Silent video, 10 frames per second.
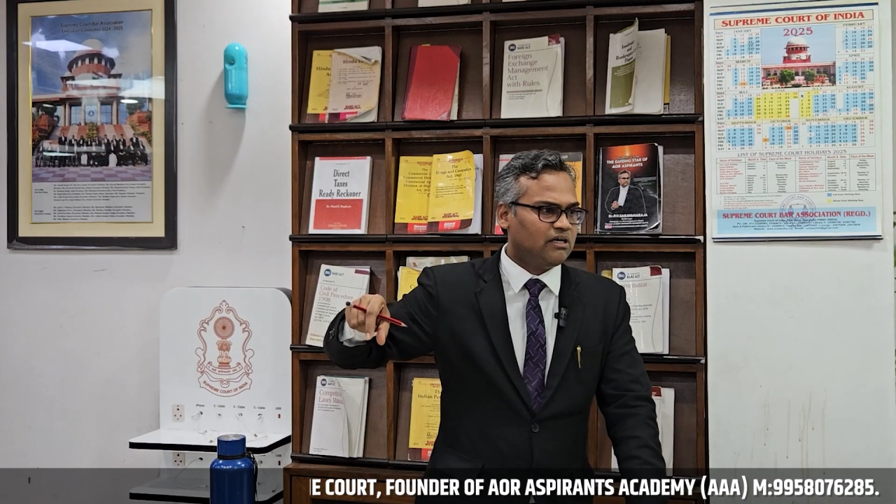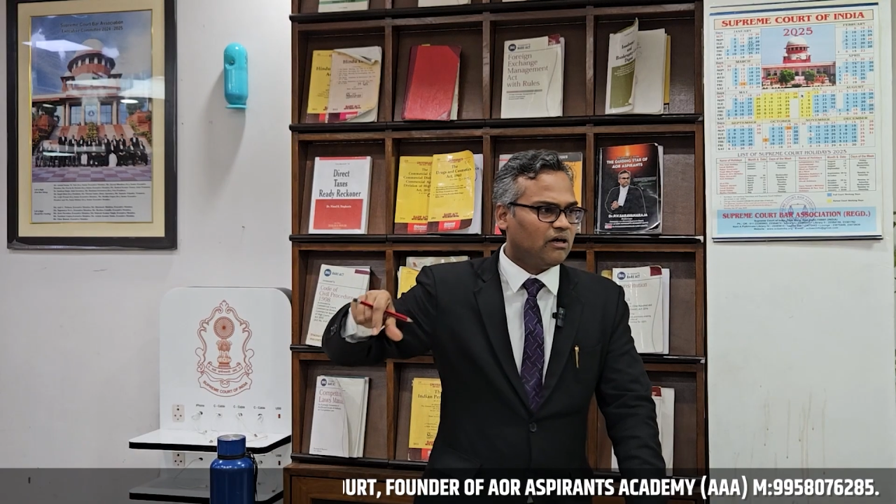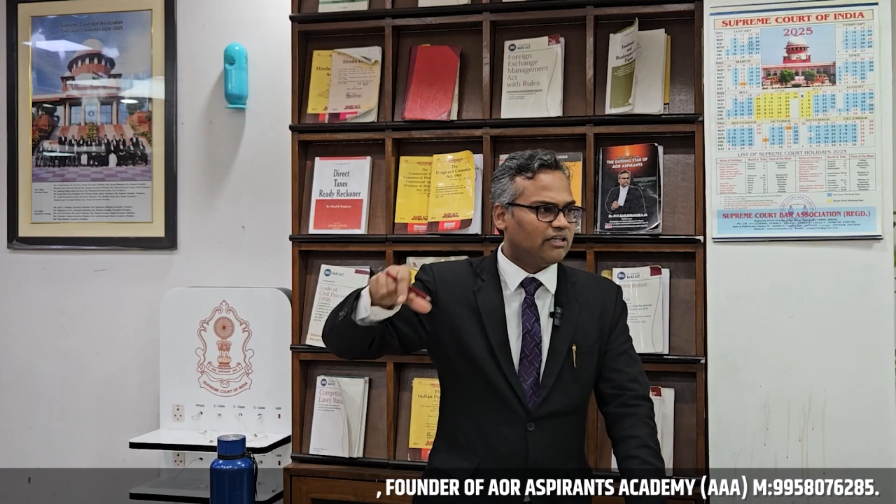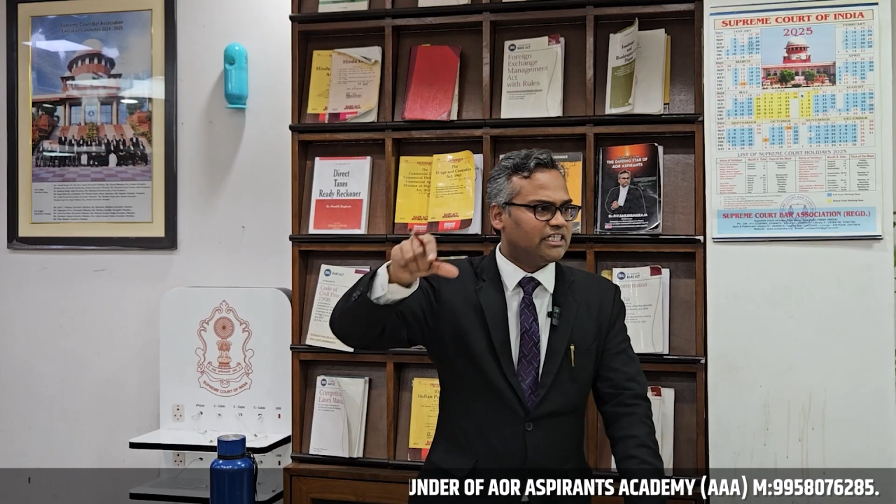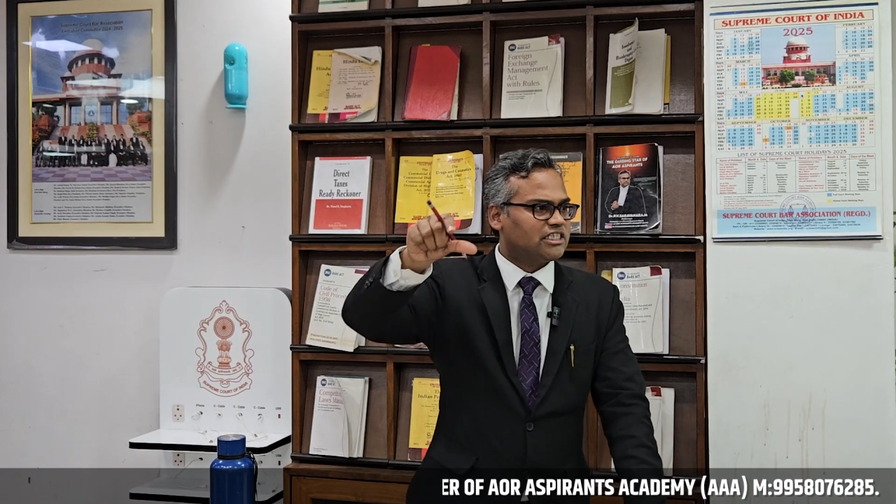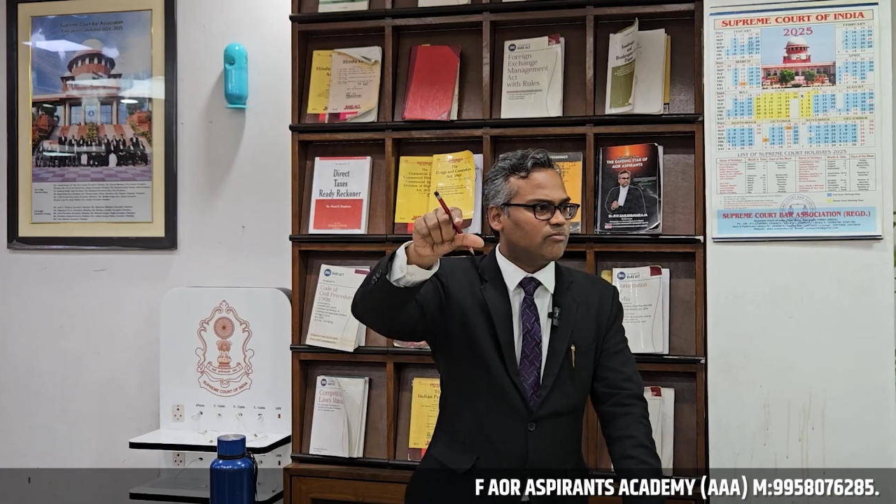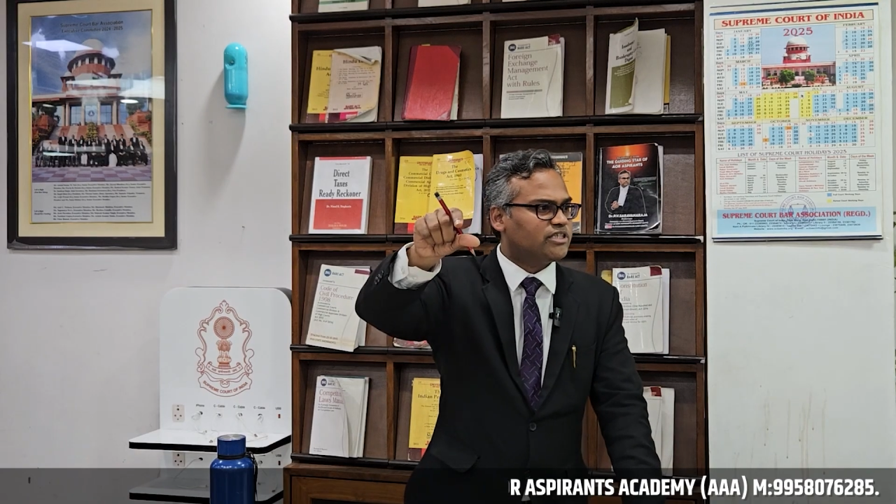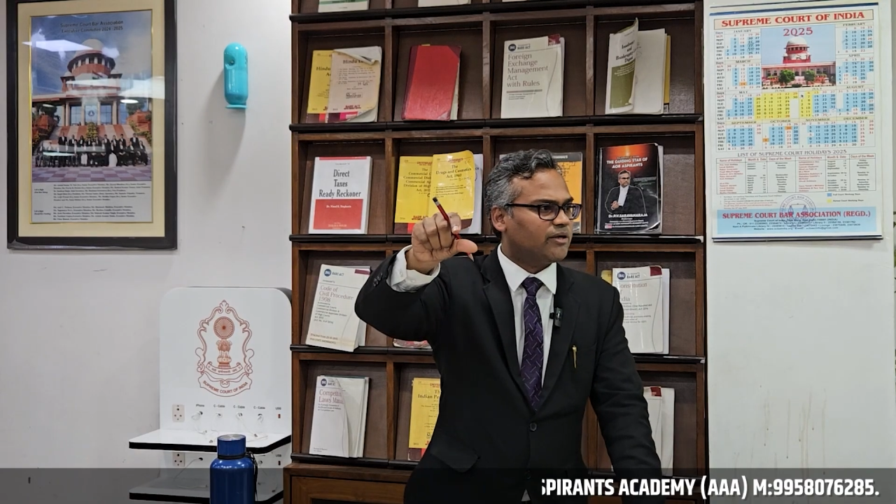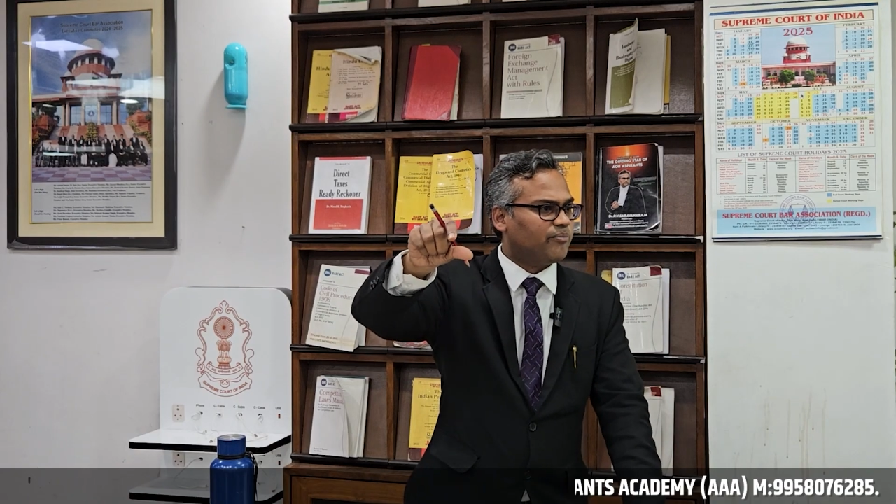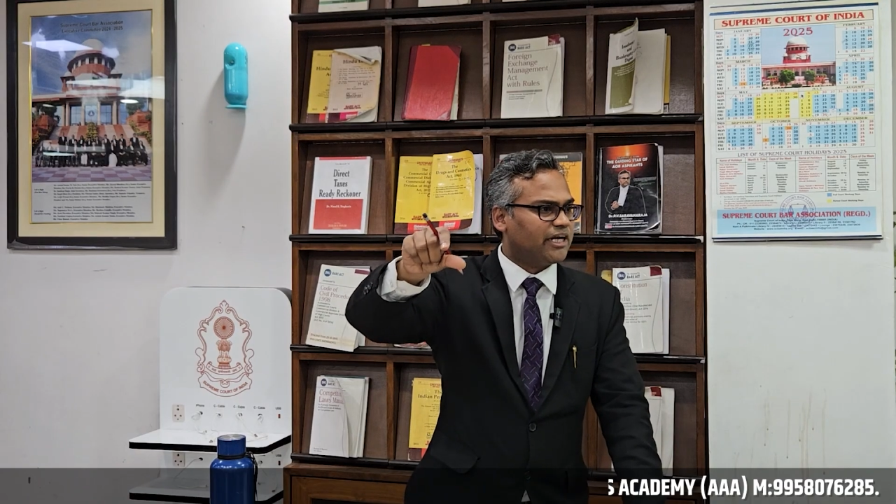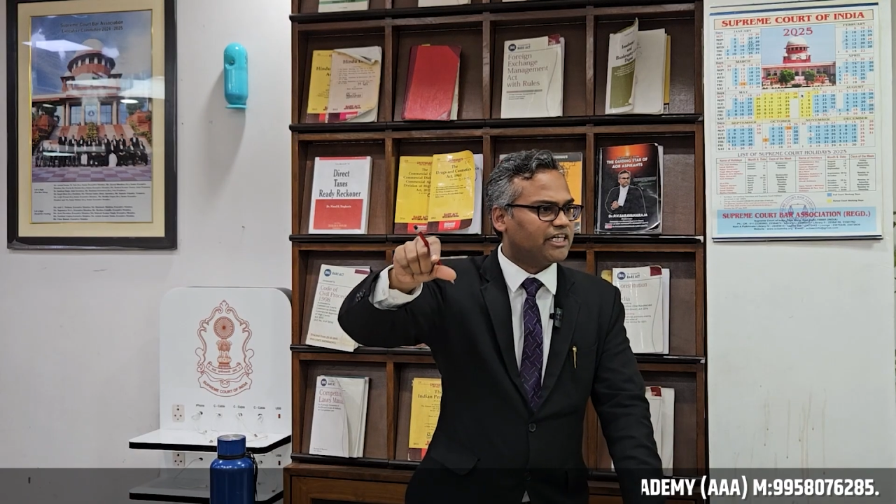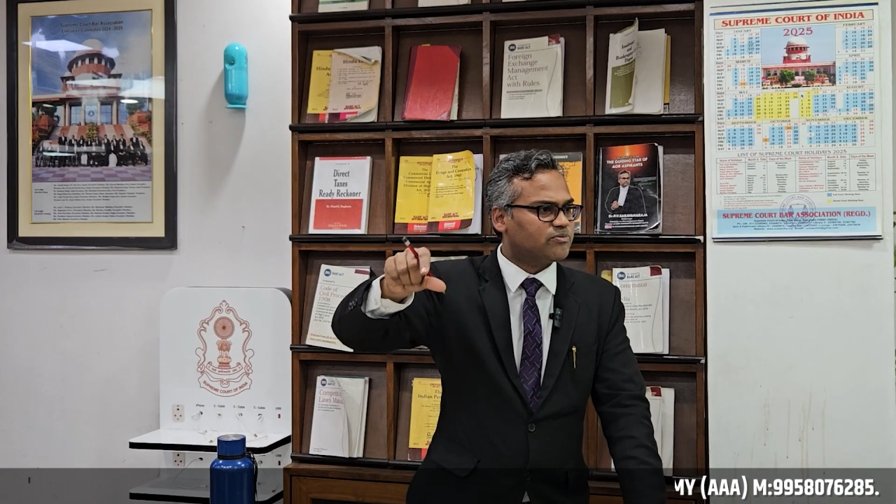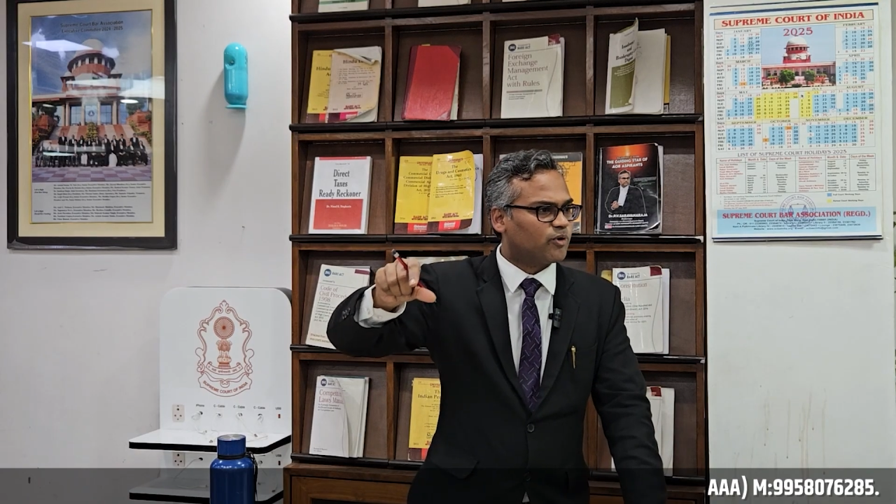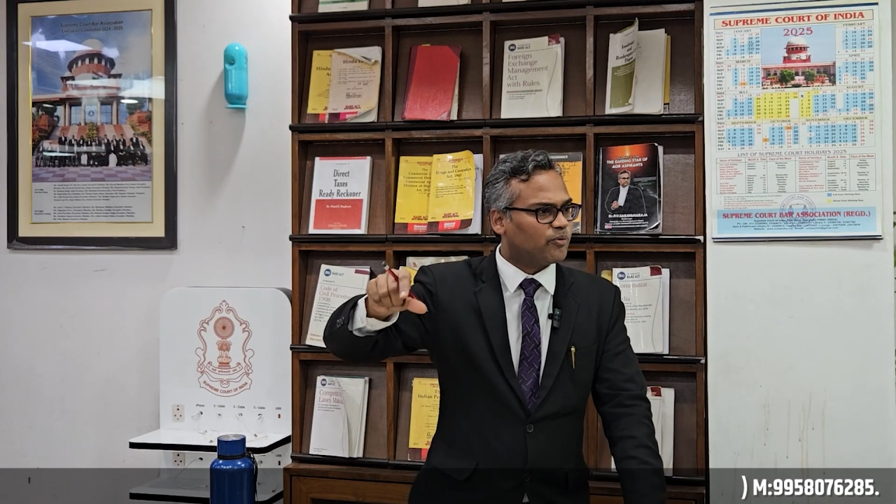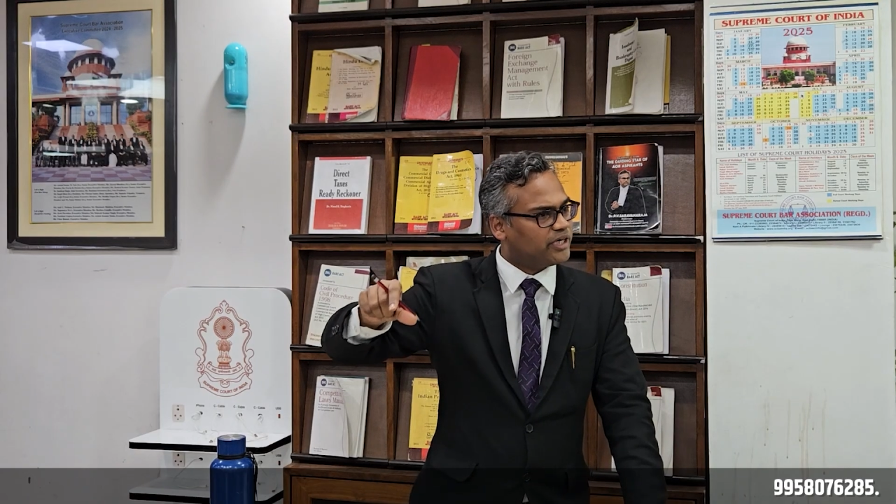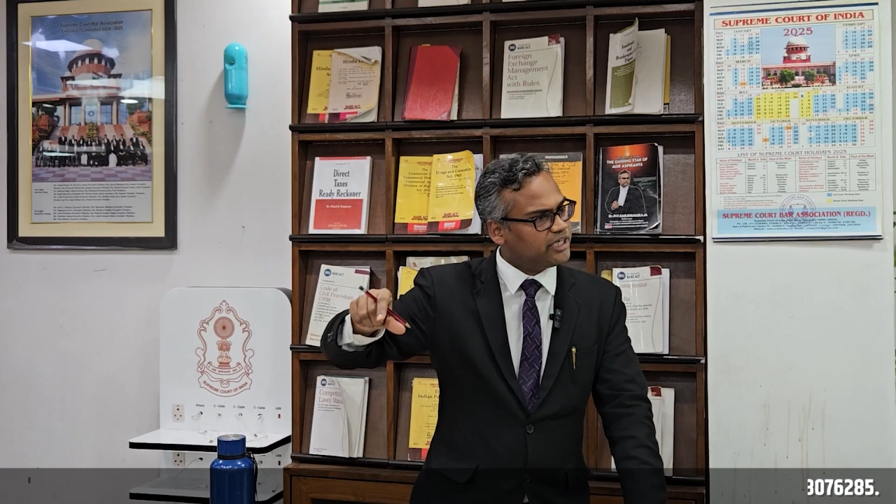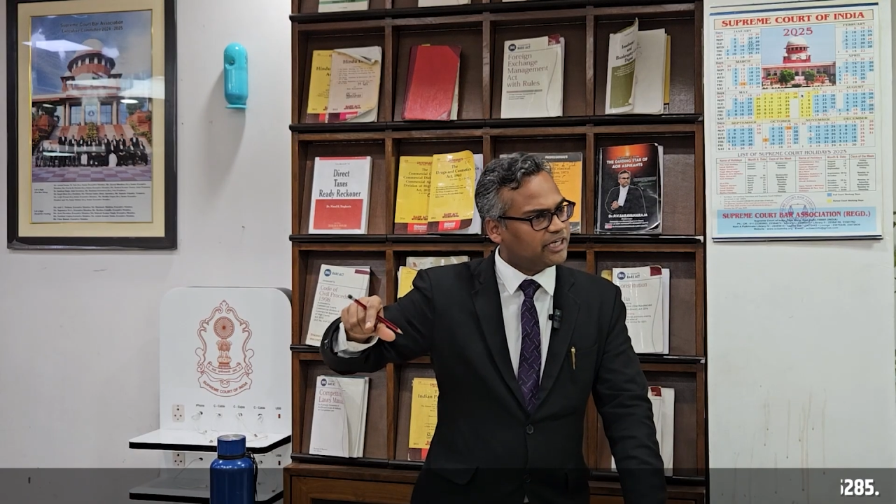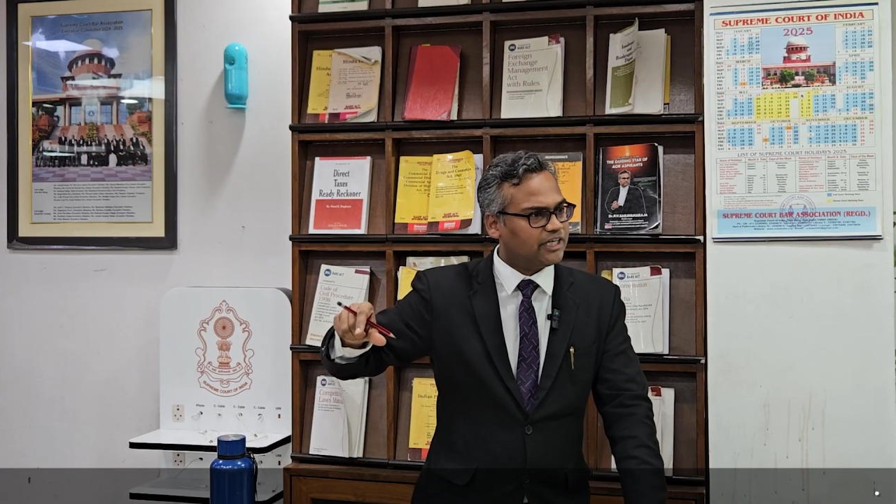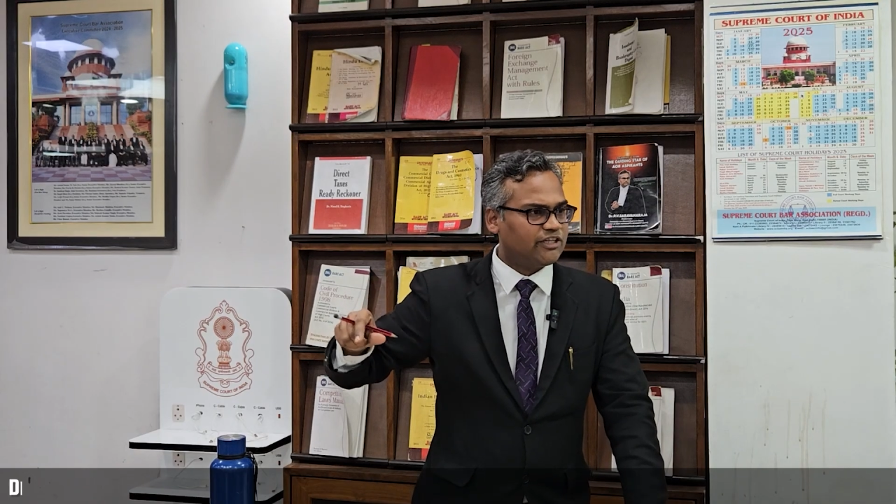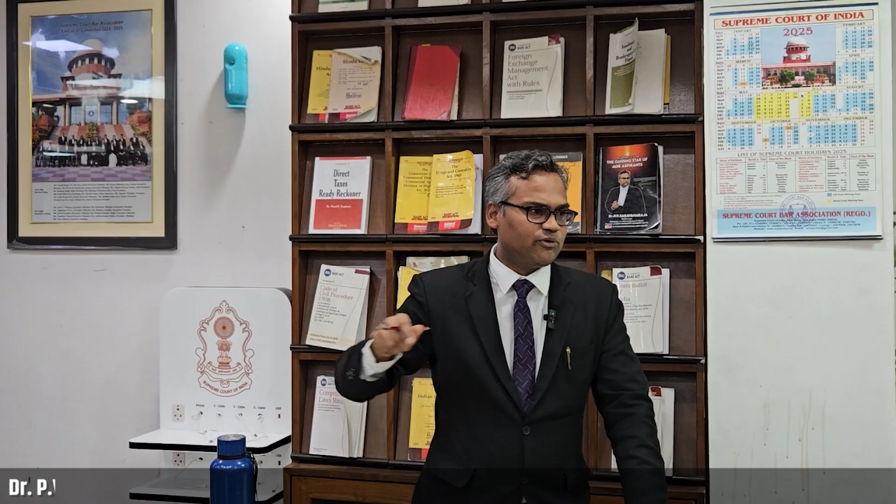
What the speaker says: on the subject matters provided under the